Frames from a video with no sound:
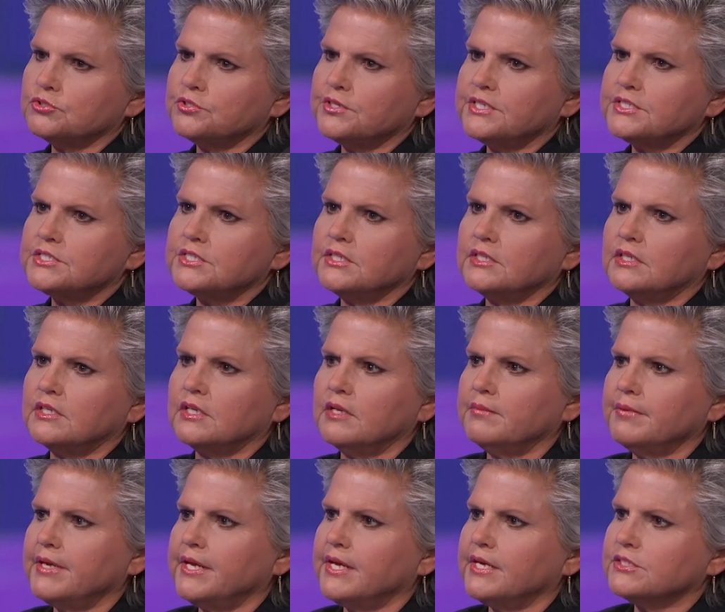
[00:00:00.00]
Tracy,
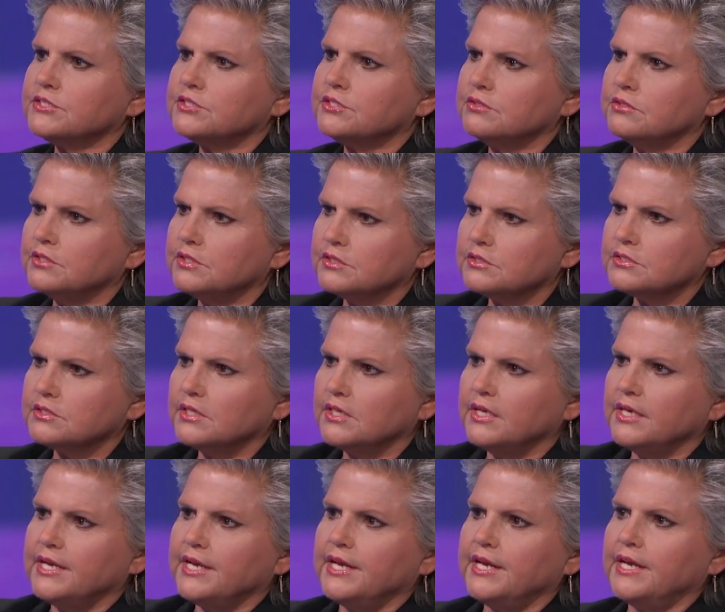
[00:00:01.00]
let me ask you this.
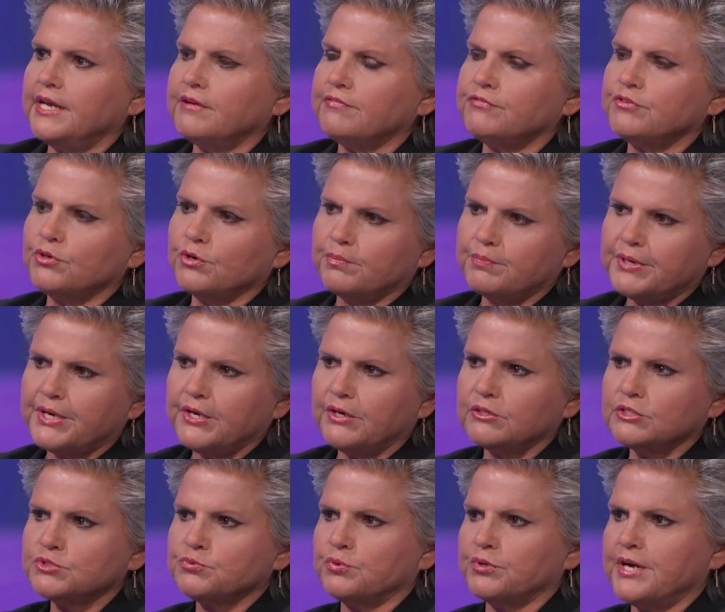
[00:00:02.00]
If your
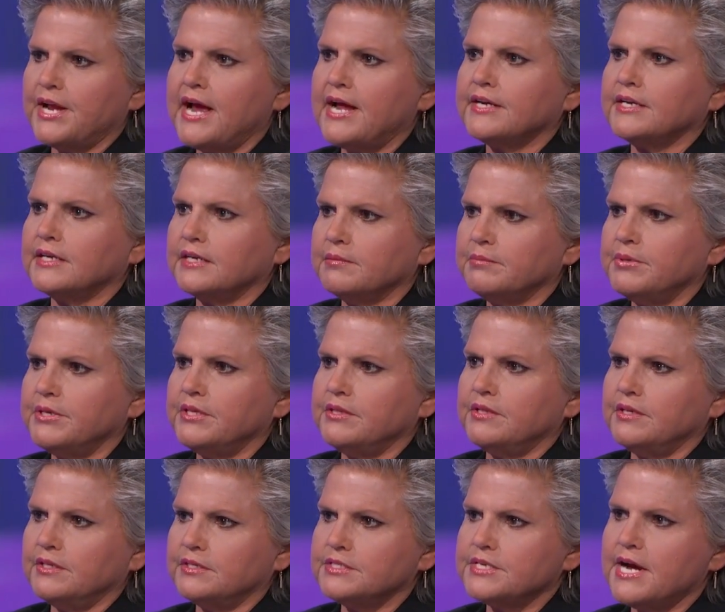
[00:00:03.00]
parents were not going to
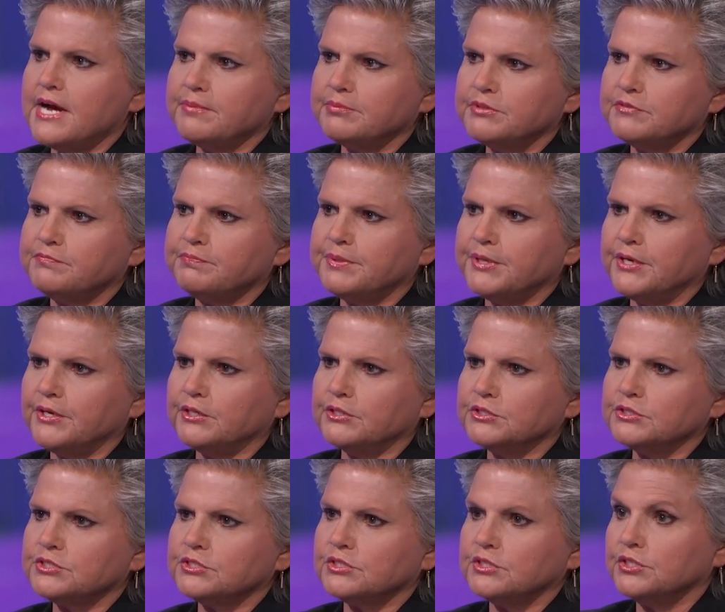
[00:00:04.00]
be the adoptive
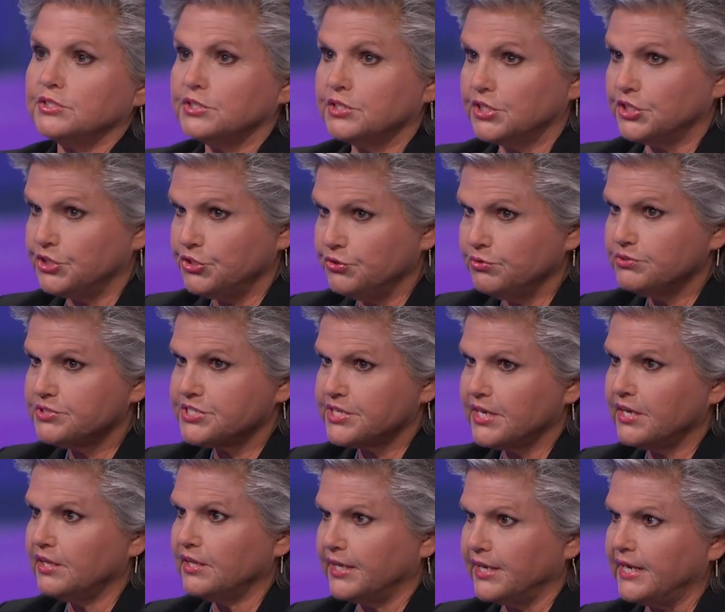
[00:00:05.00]
parents, can you
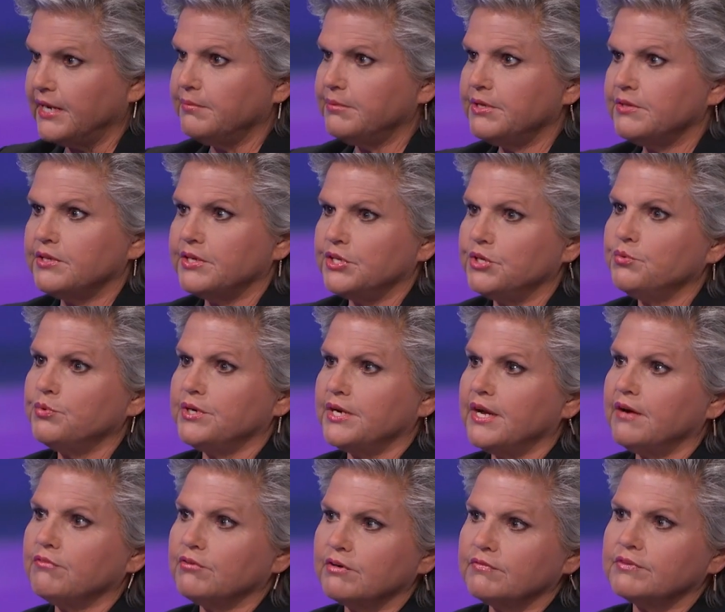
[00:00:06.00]
tell Amy that you
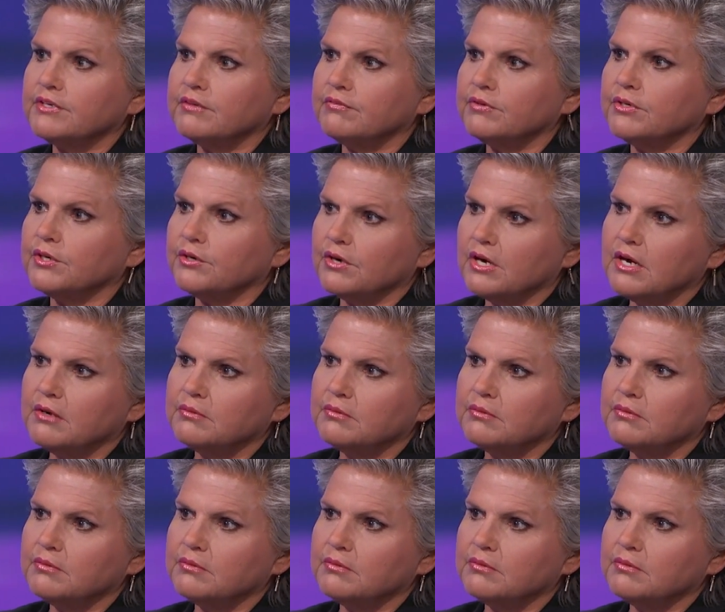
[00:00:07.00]
would never have given her